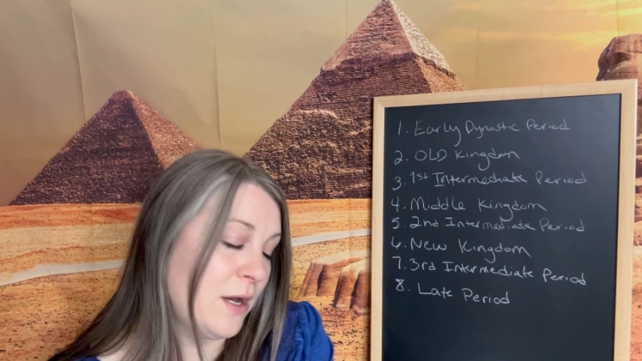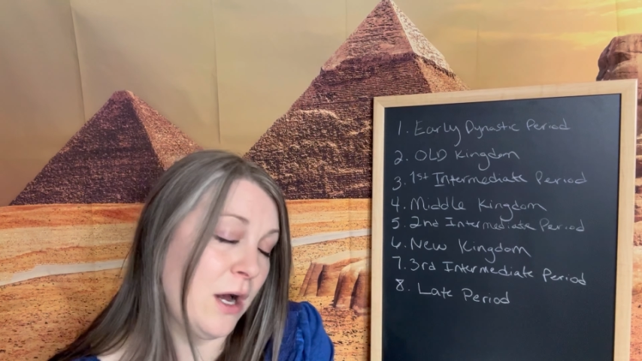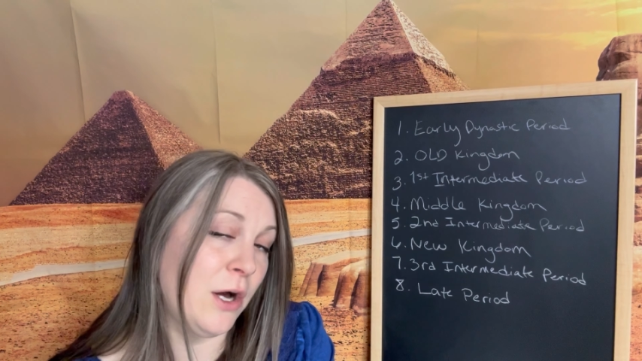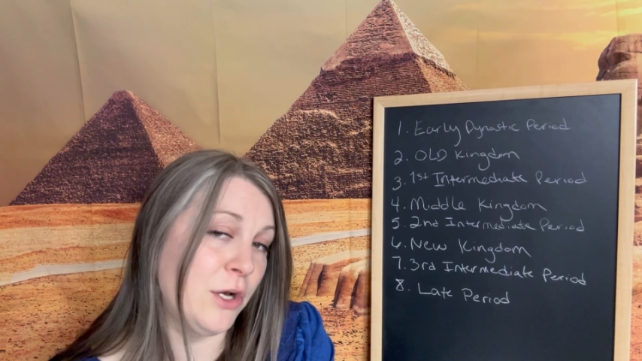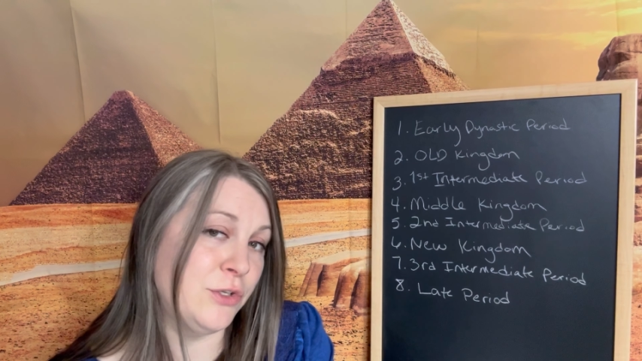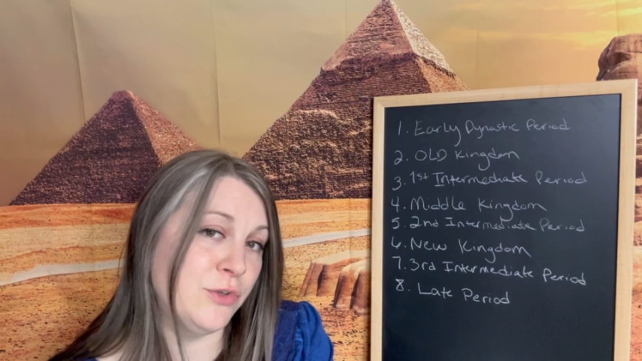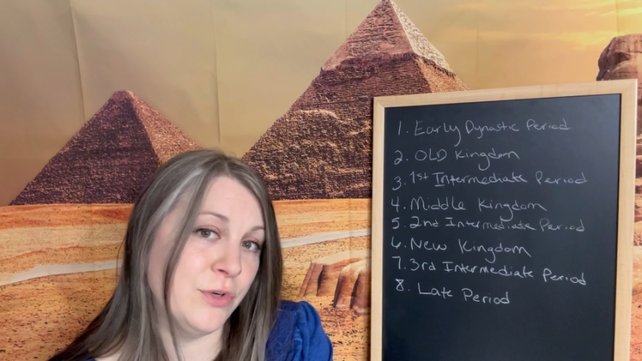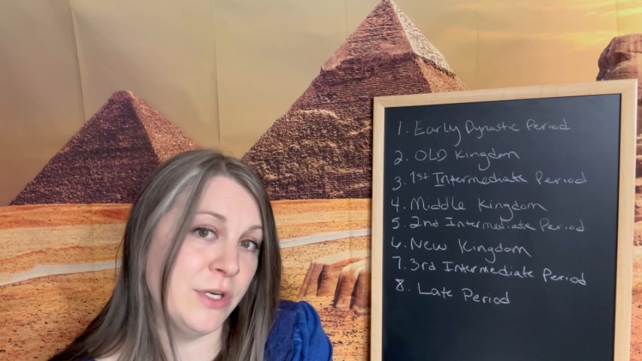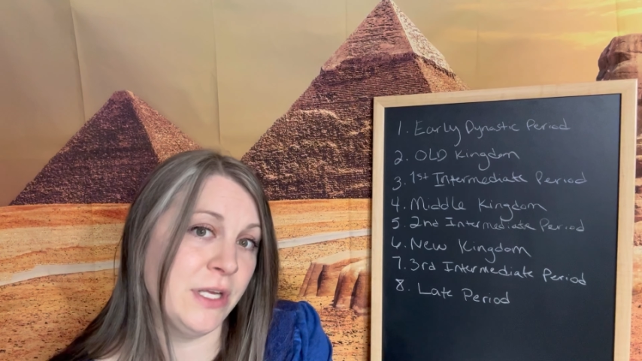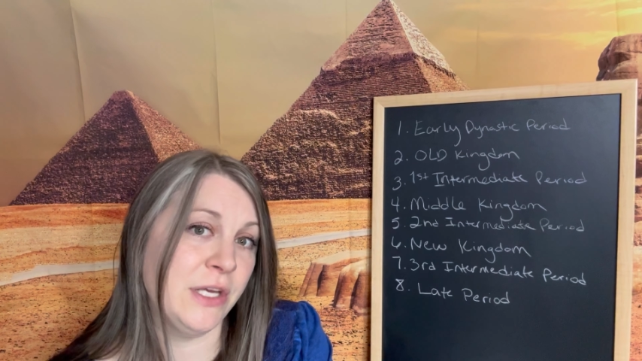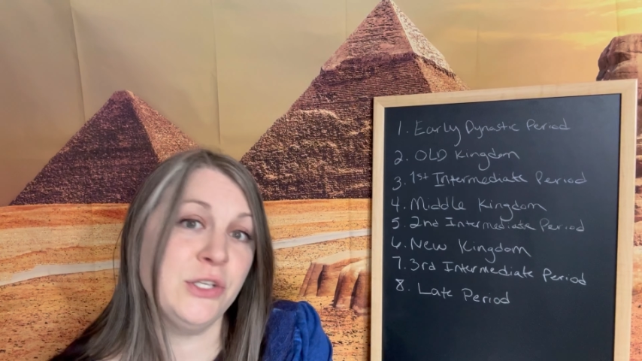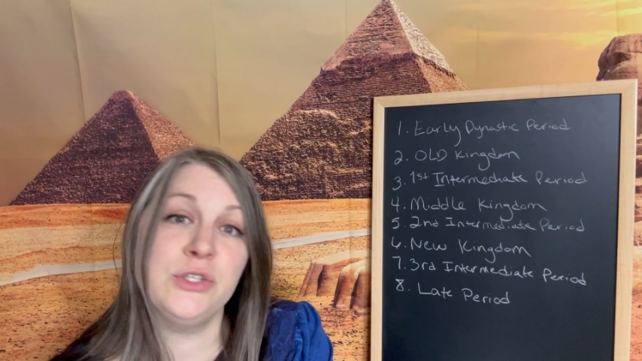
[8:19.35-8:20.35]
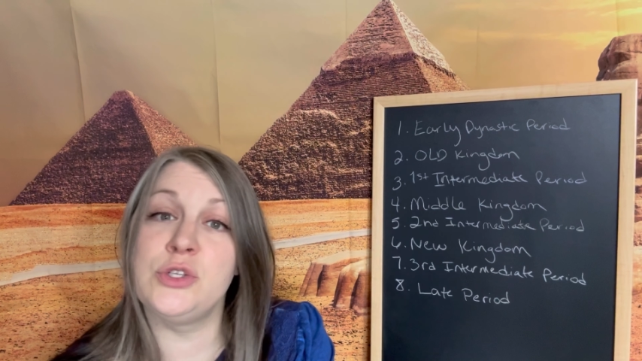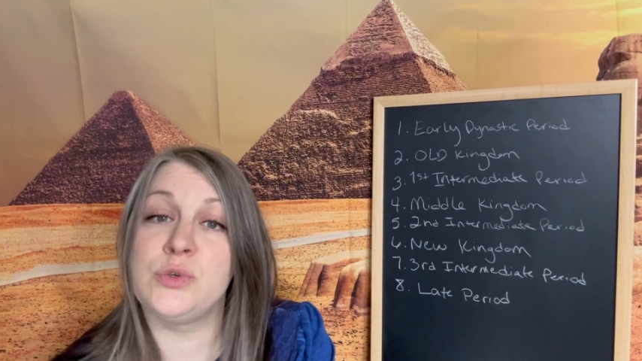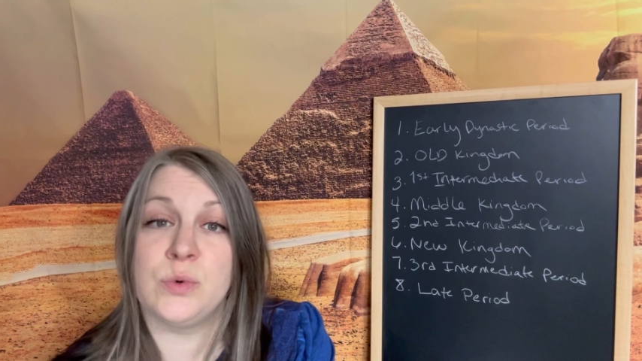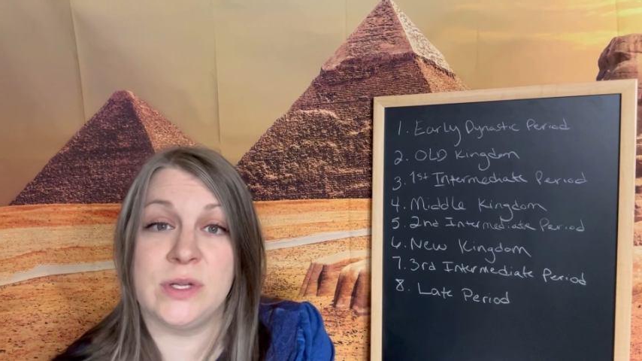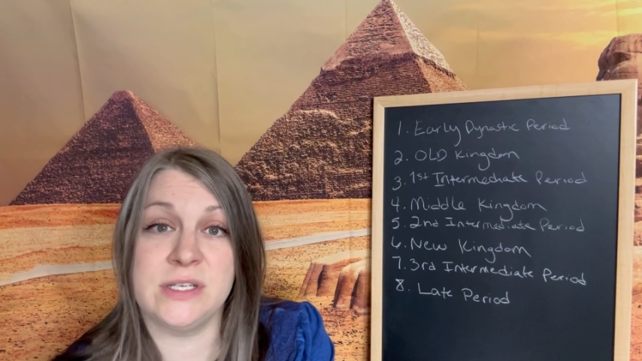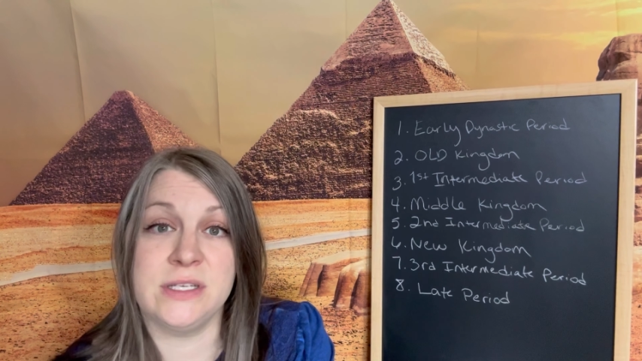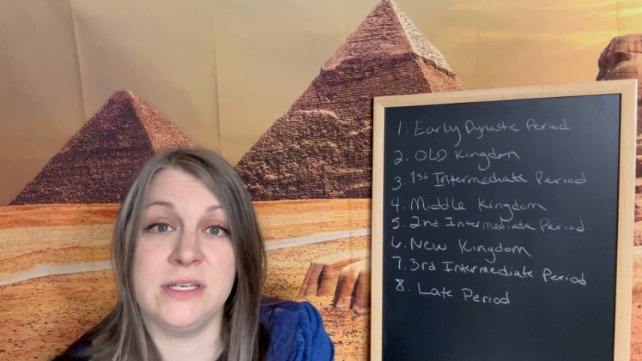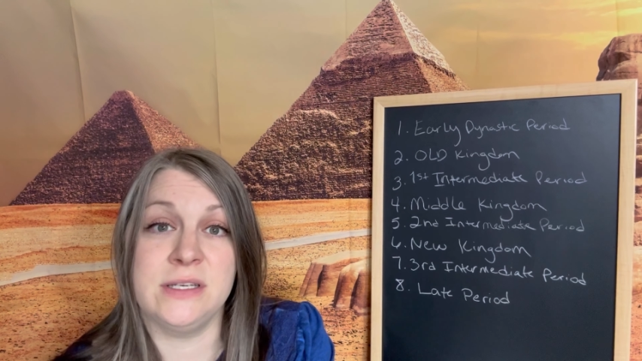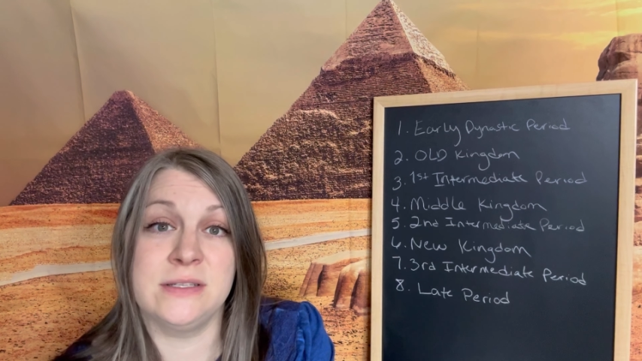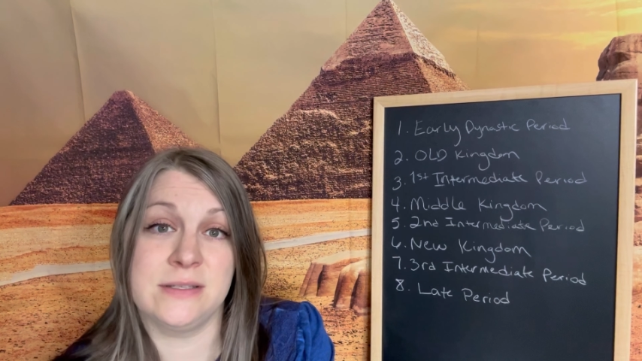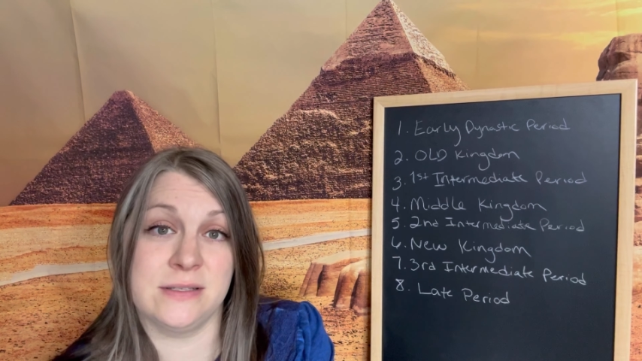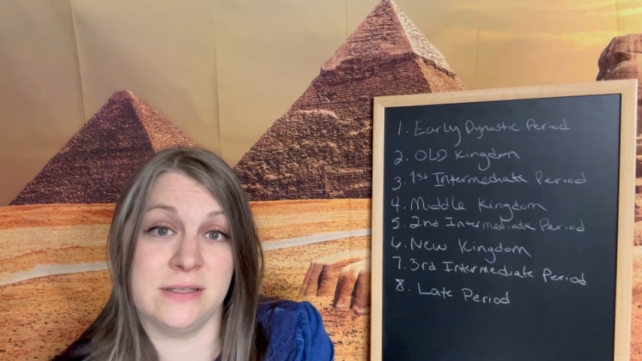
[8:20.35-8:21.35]

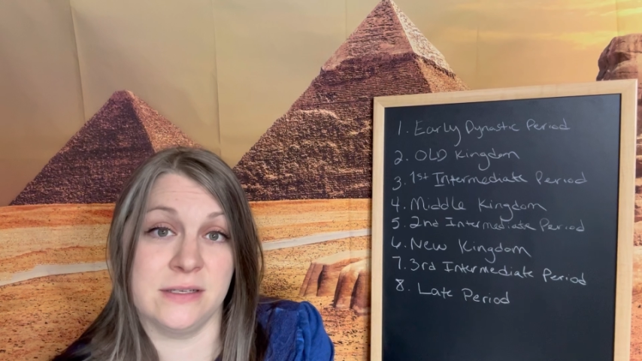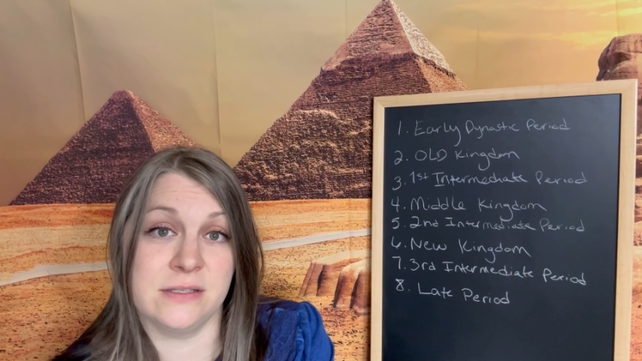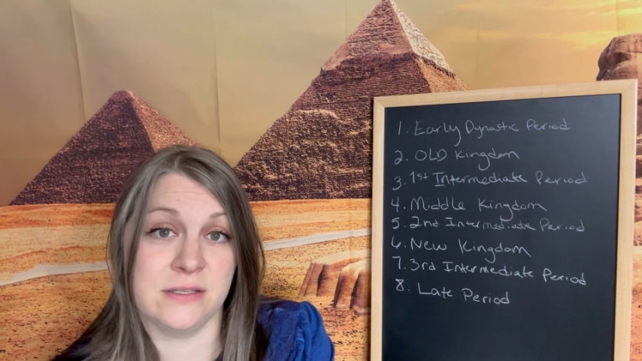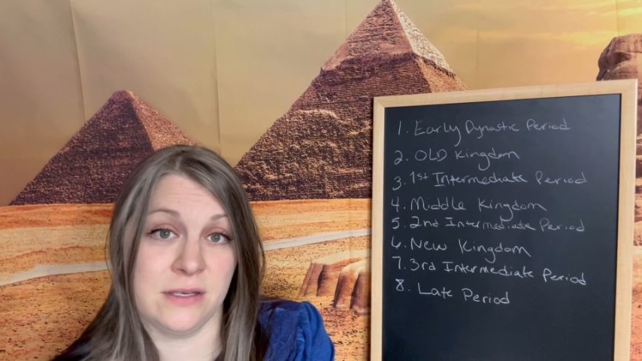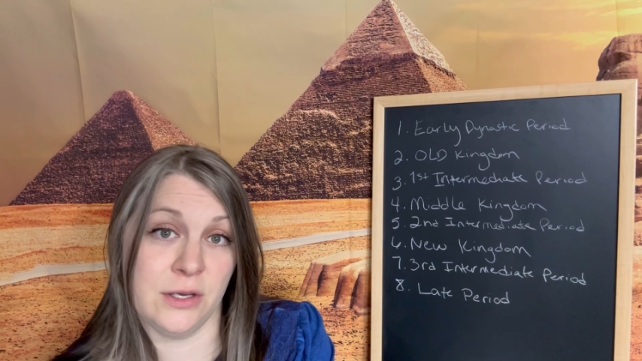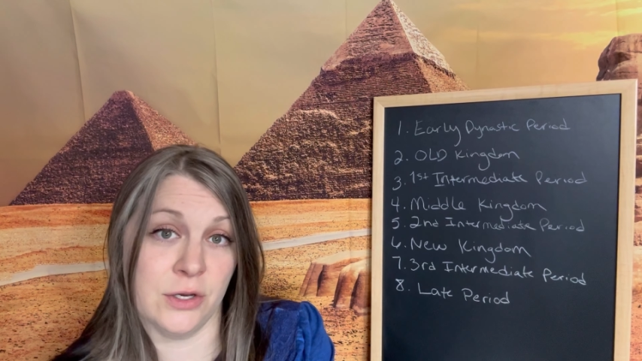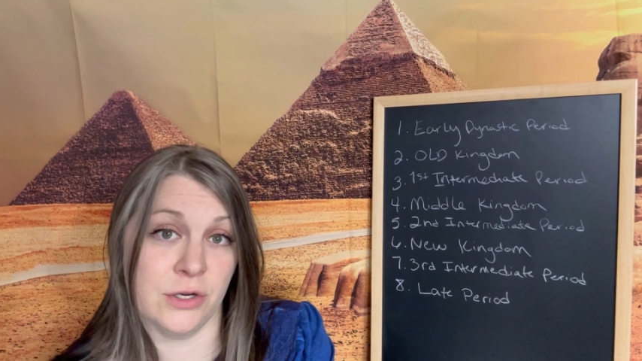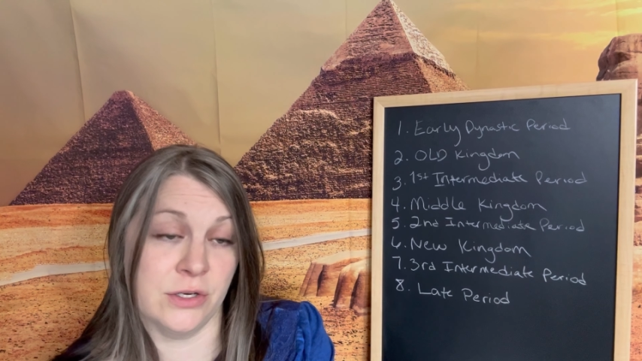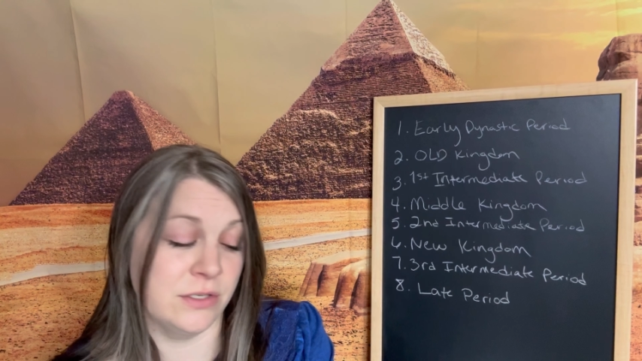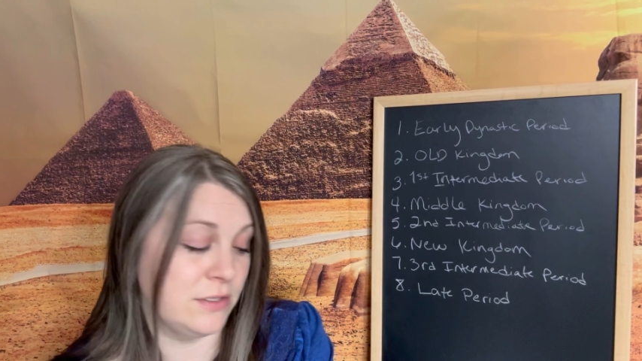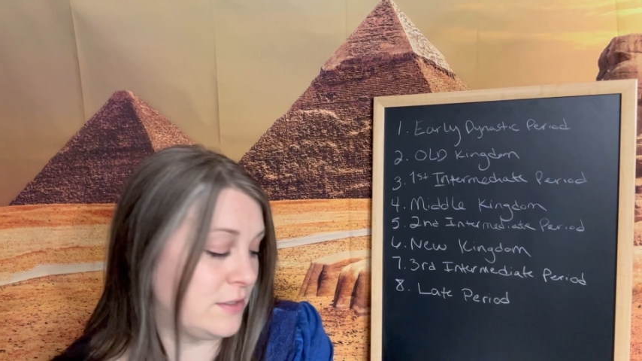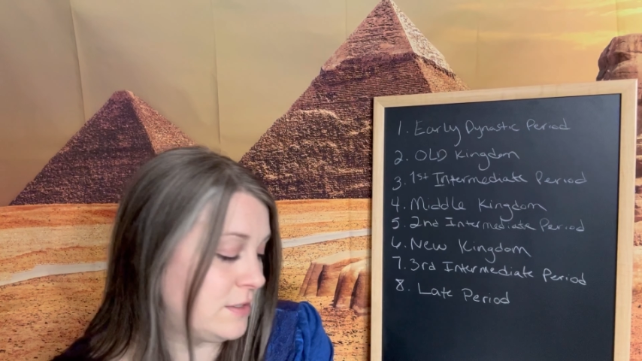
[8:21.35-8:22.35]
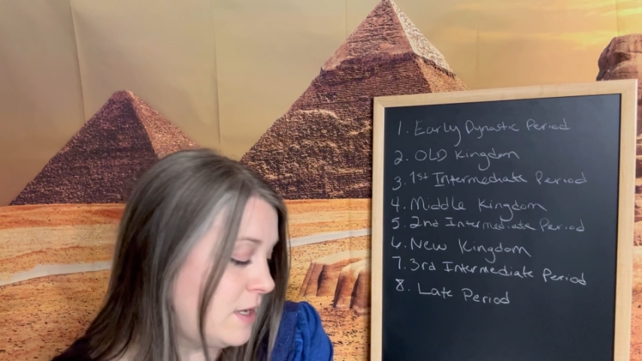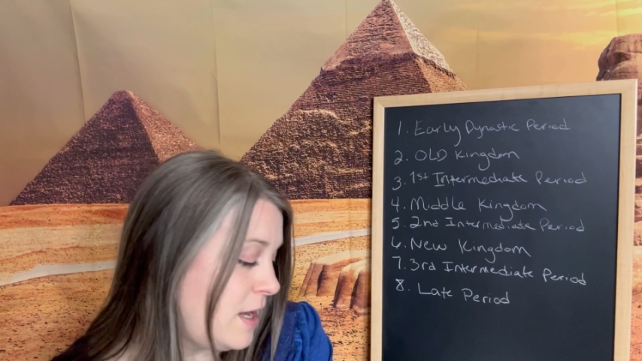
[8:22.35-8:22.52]
126 years,